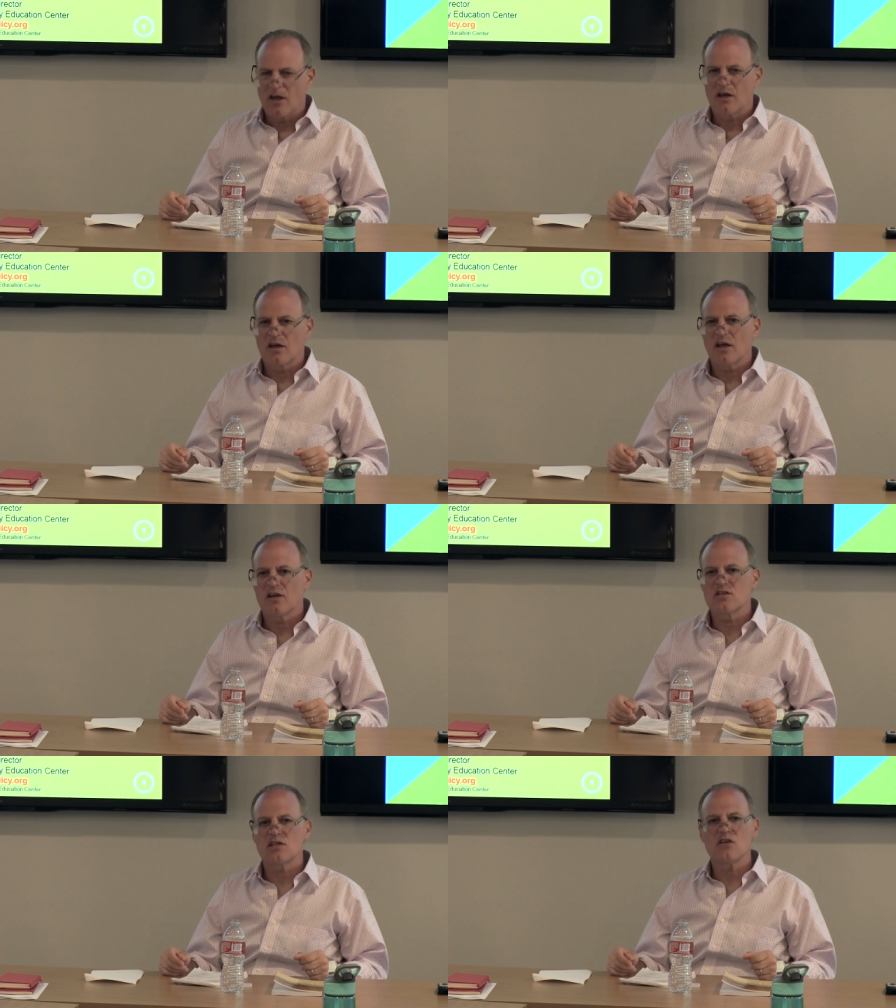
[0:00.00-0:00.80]
Uh,
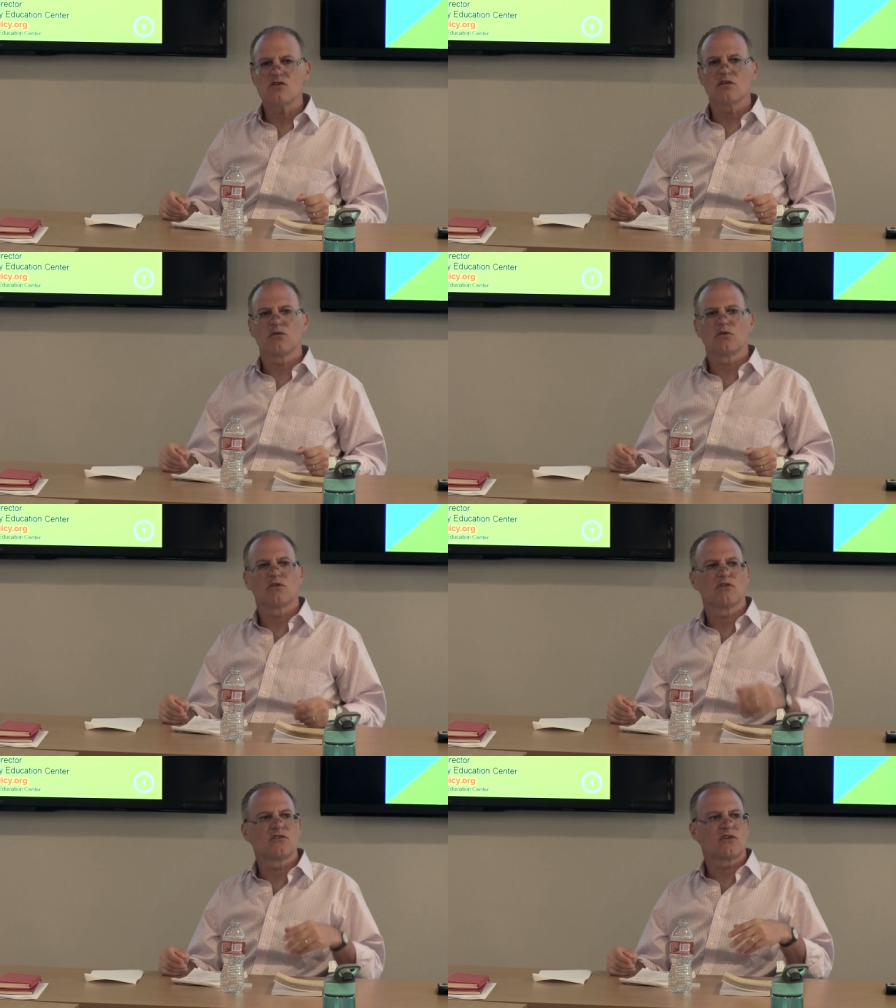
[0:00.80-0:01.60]
and essentially,
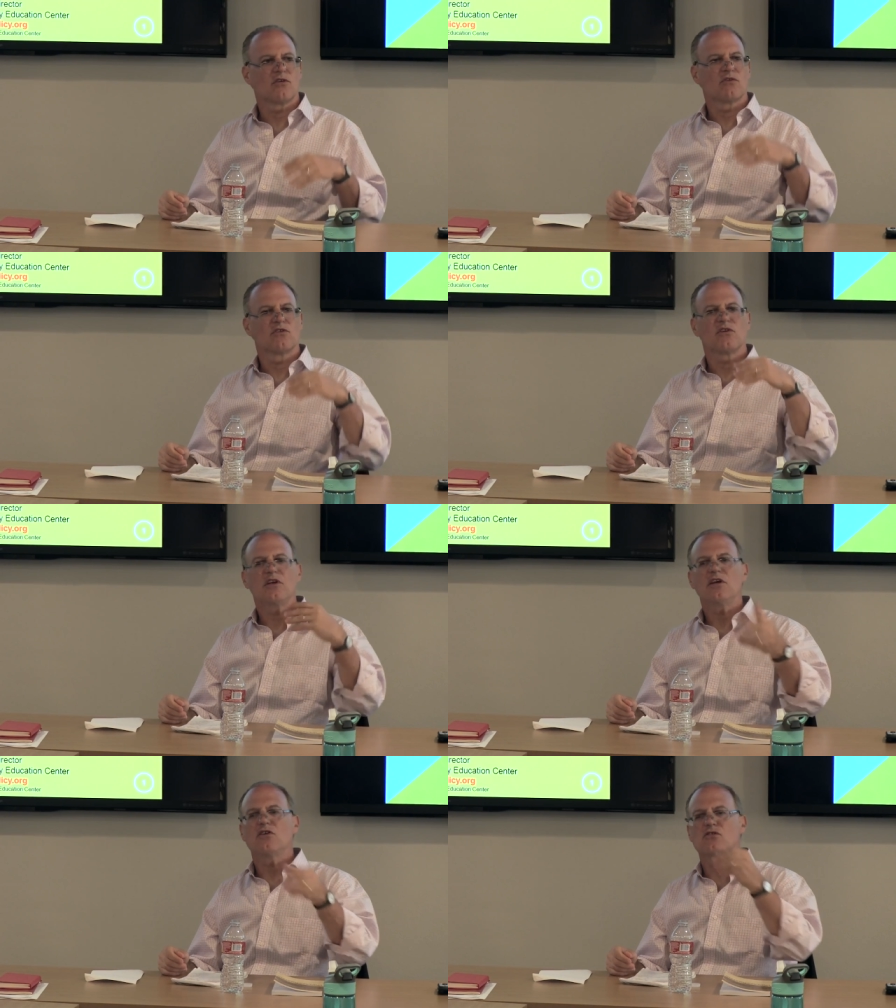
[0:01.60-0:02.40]
what you discover
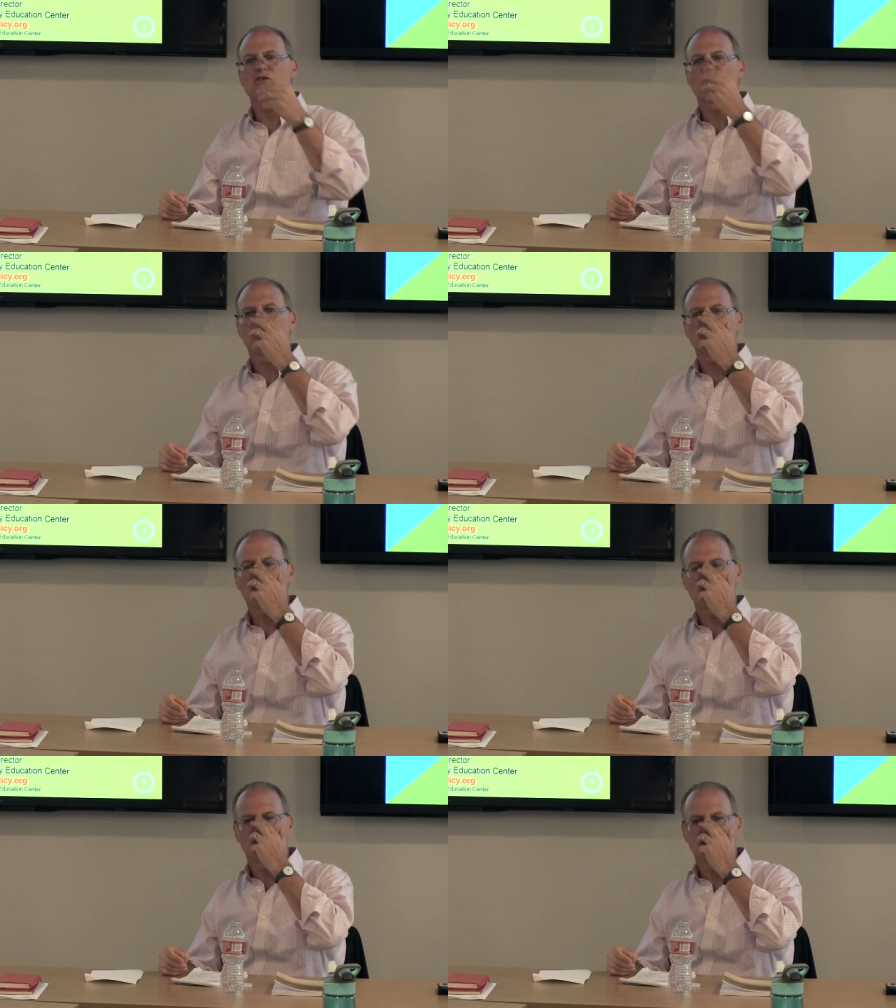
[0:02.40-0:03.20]
is each
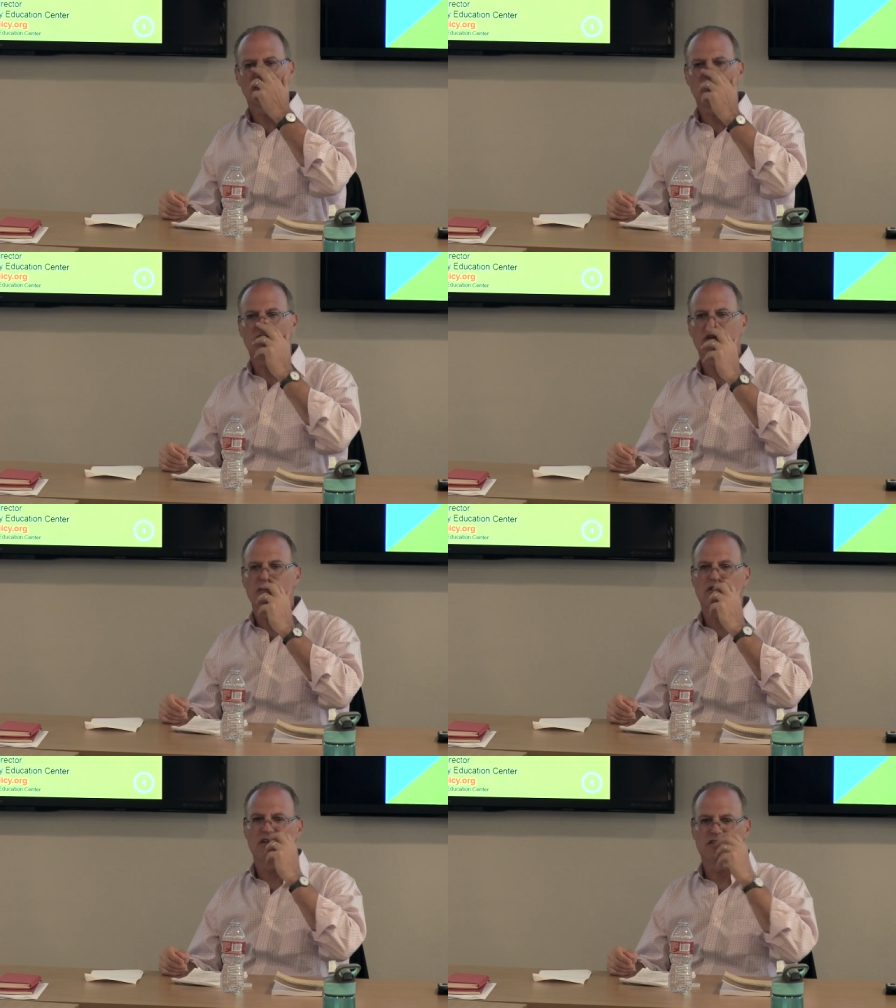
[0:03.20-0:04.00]
initiative that,
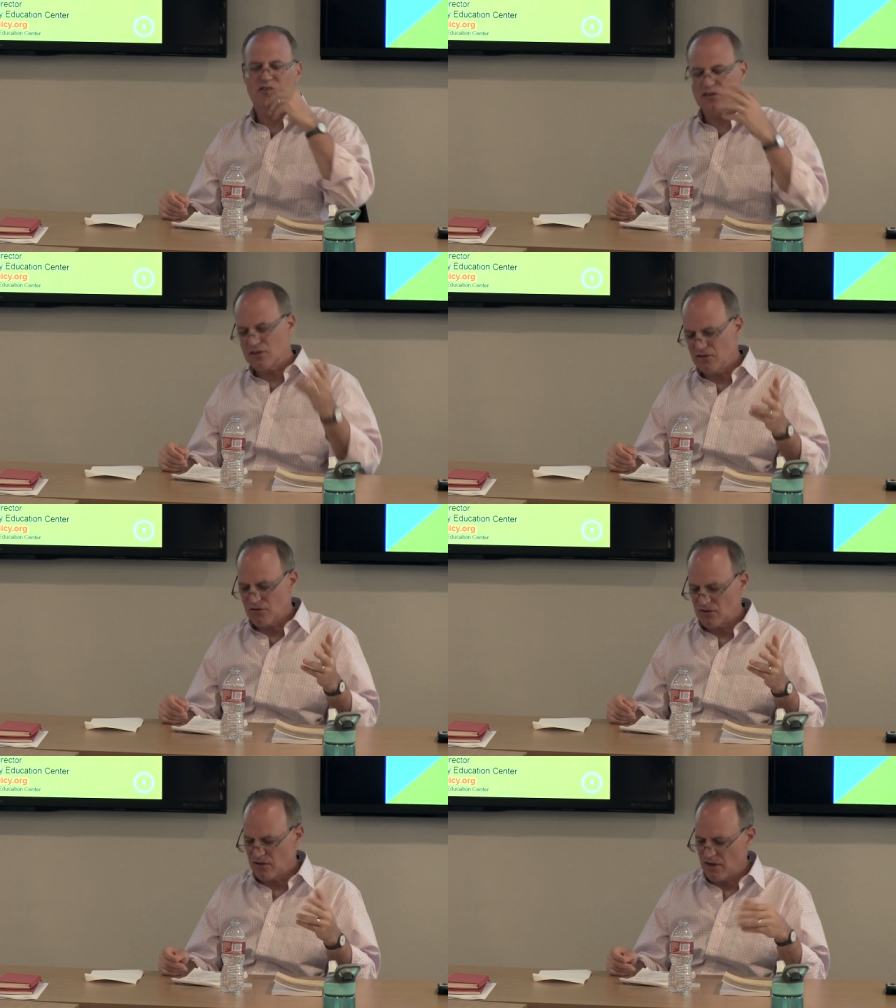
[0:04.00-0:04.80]
that's
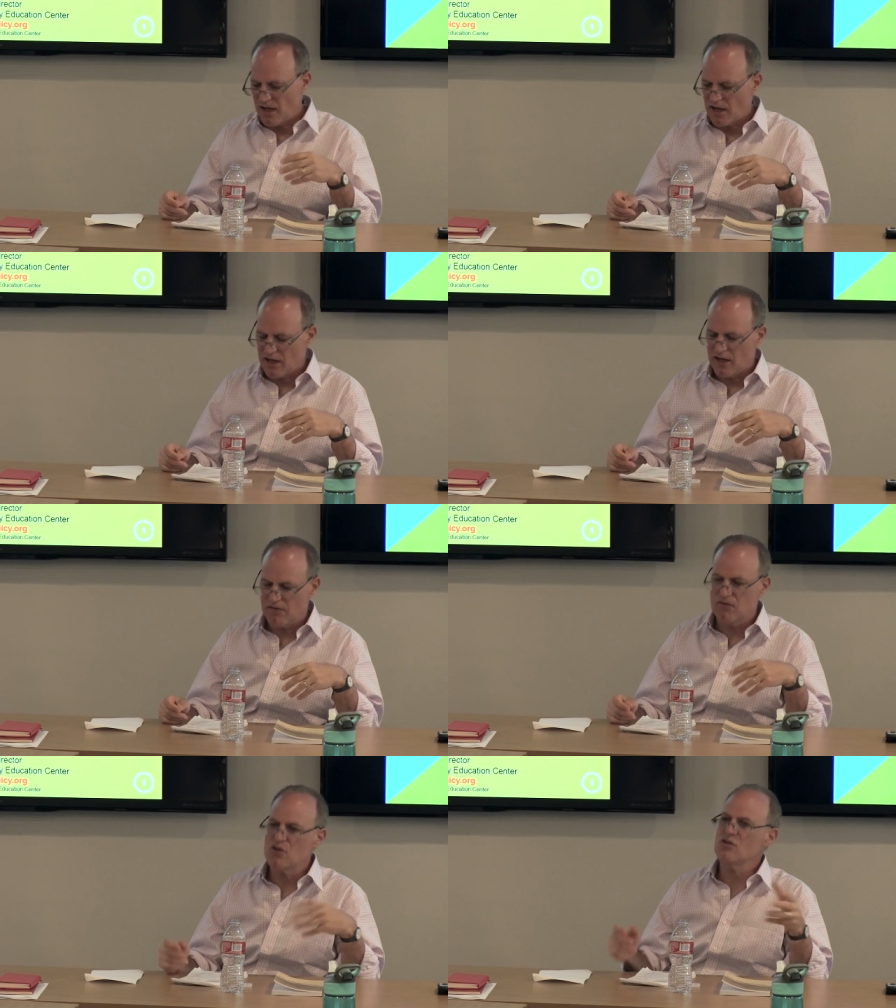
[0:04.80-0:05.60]
significant had
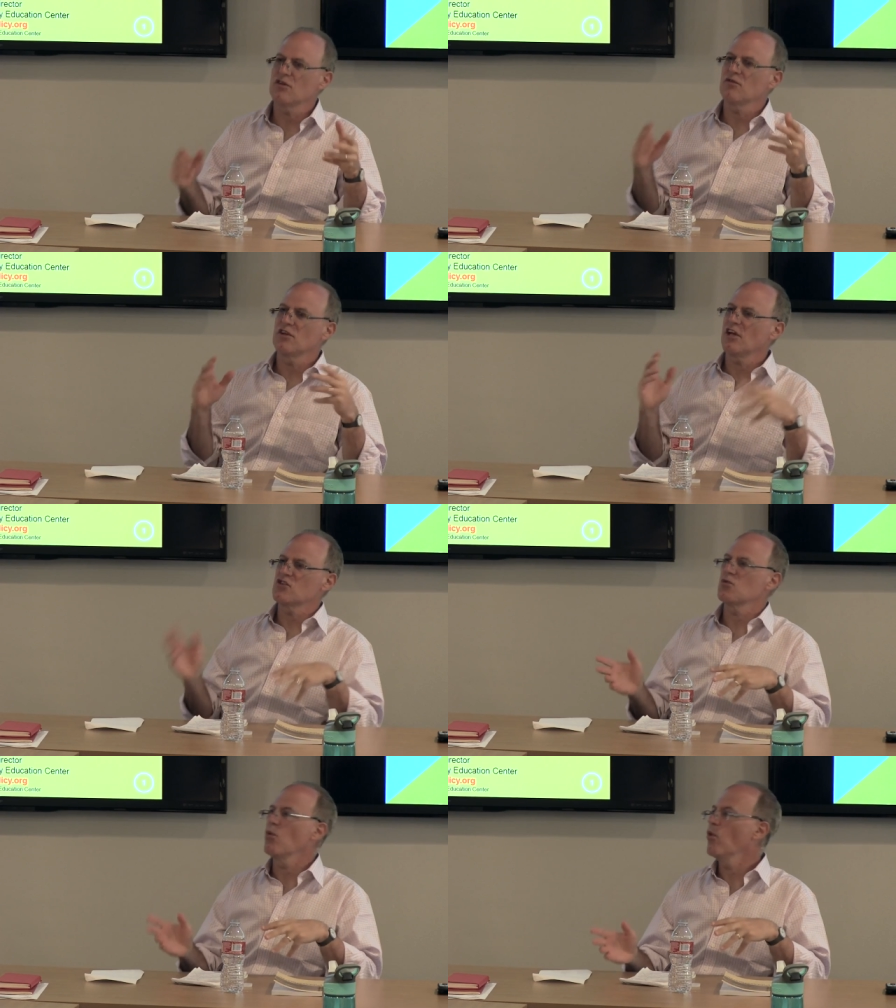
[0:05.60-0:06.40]
a vision of the
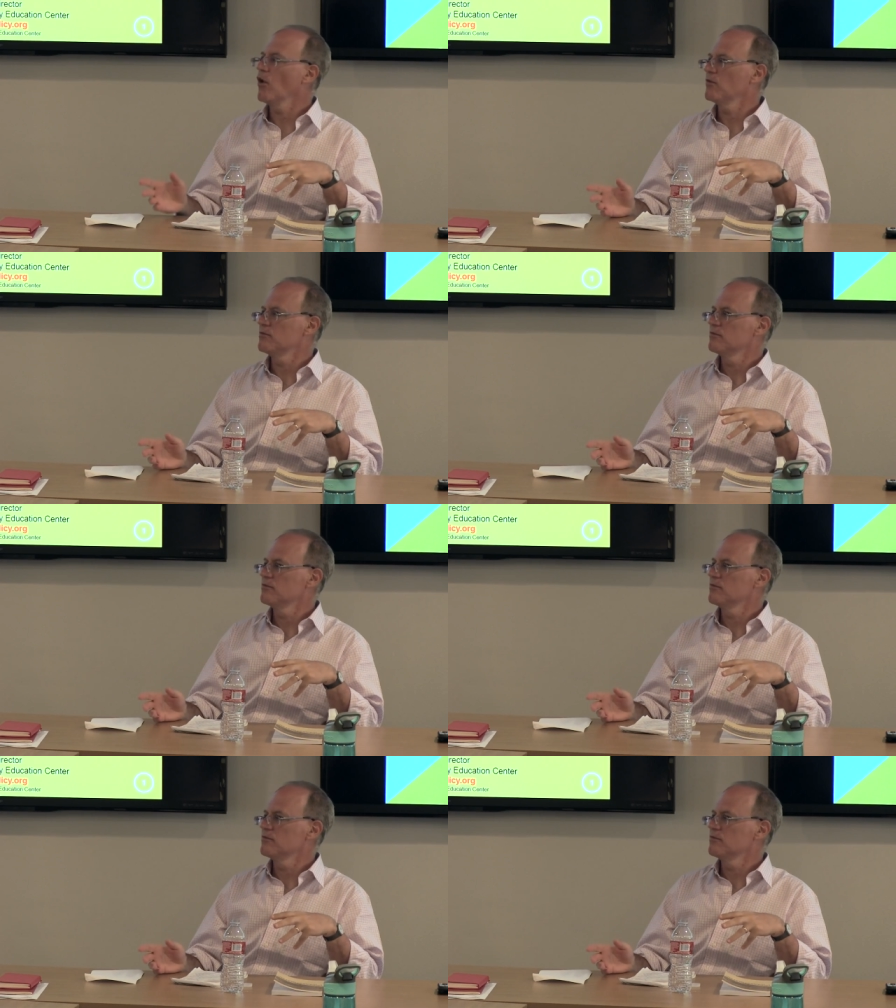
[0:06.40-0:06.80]
next war.